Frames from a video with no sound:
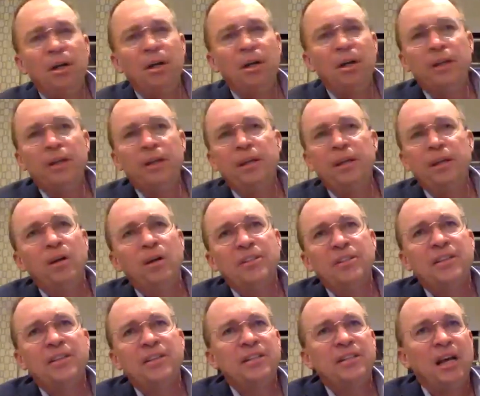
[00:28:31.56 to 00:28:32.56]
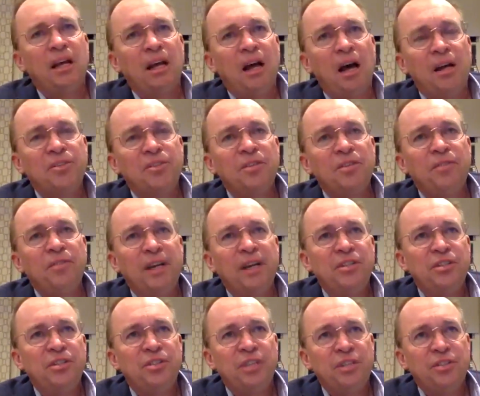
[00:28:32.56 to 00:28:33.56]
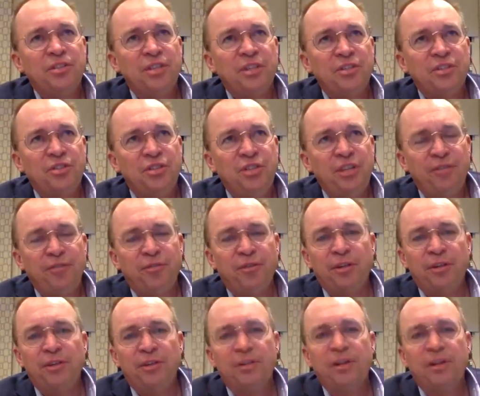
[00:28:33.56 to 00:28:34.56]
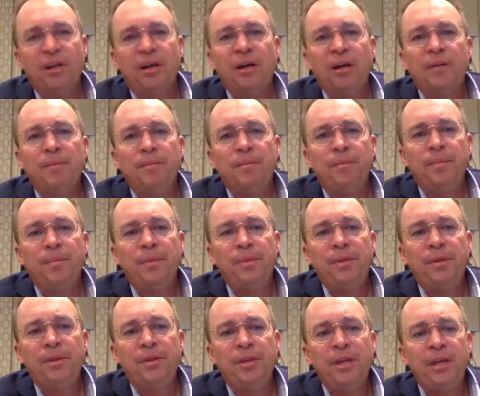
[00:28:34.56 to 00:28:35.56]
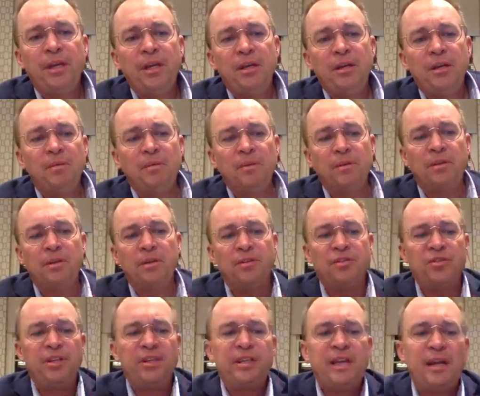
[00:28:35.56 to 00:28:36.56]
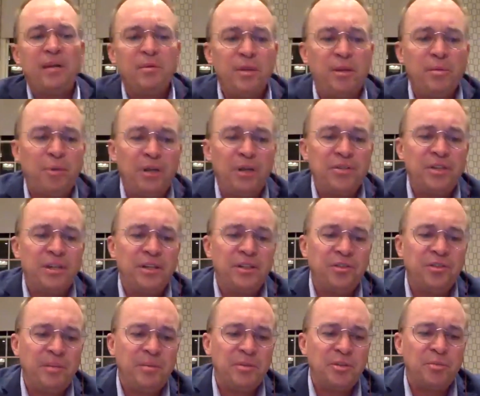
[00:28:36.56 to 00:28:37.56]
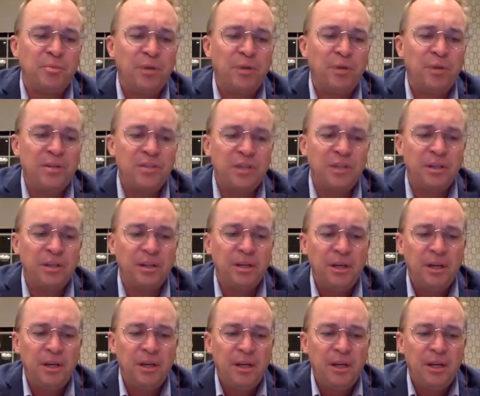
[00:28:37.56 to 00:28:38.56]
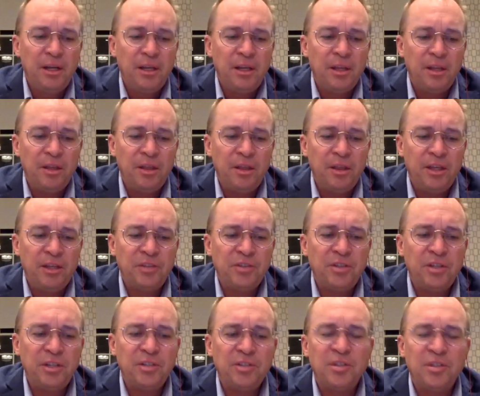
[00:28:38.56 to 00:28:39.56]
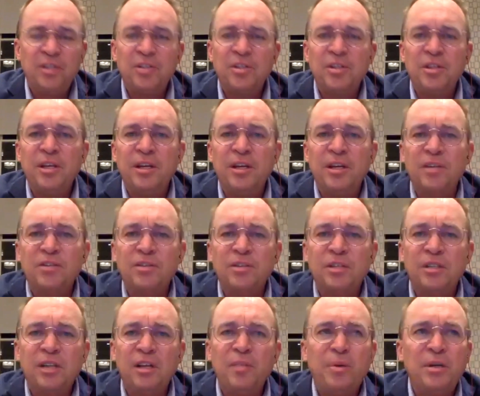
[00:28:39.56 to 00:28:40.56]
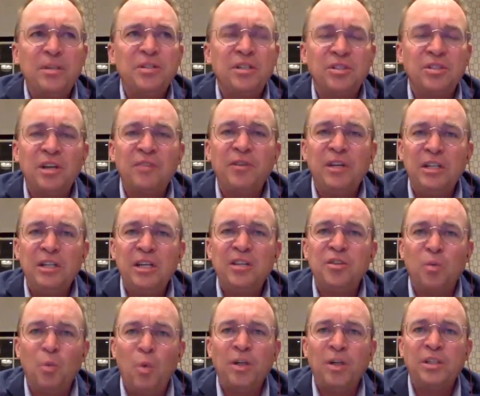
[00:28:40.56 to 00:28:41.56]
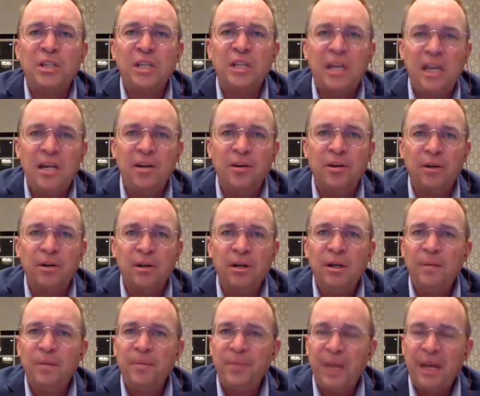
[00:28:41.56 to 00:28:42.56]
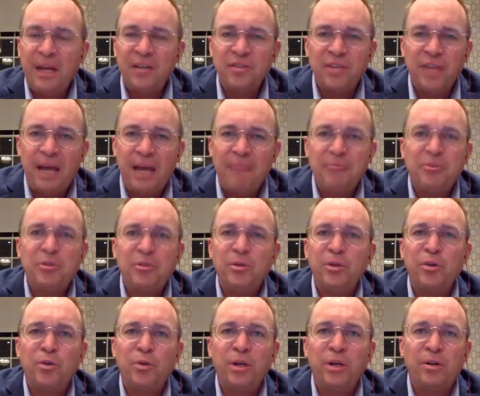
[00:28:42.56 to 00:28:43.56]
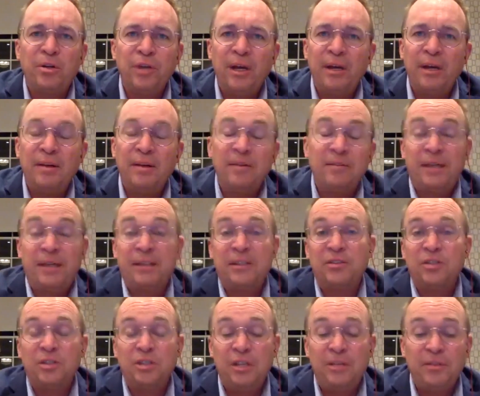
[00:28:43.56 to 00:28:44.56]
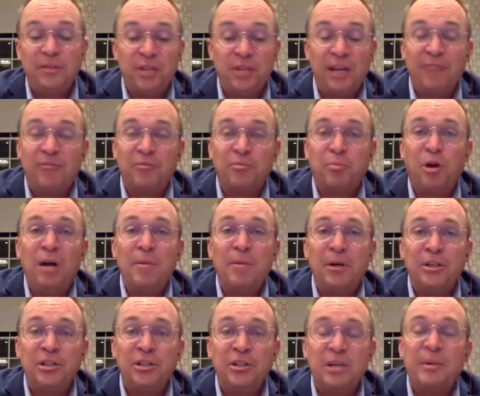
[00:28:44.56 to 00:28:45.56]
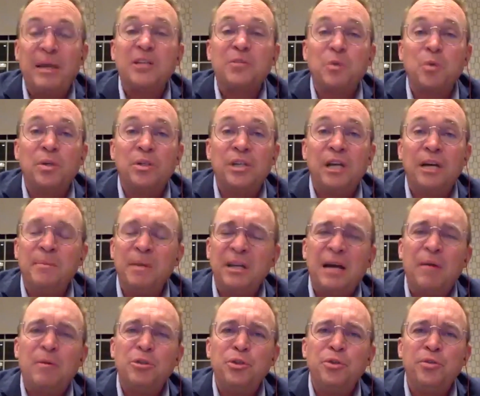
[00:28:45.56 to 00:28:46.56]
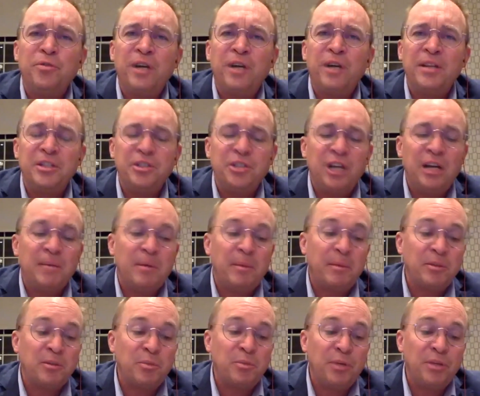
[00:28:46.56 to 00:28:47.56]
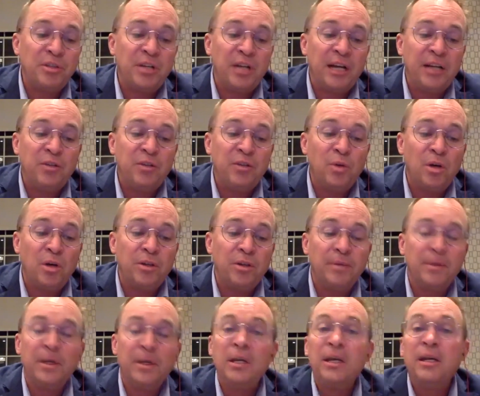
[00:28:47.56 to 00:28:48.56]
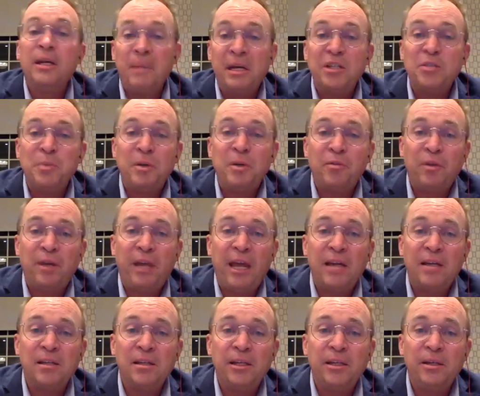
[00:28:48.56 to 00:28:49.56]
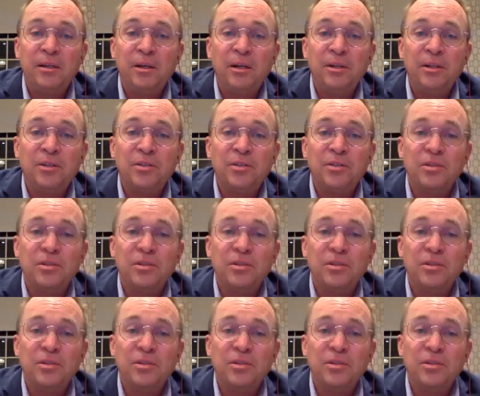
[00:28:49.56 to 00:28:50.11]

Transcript: That's not. That's uh, honest advice is is is different. Um, the to sit down to the president and say, Mr. President, this, this, this, and this. To tell the president stuff he doesn't want to hear. That is absolutely critical. And in fact, it's the chief of staff's primary job. He asked me one time, Mick, how would you define the job? I'm like, Mr. President, I do all the. May I speak candidly on this?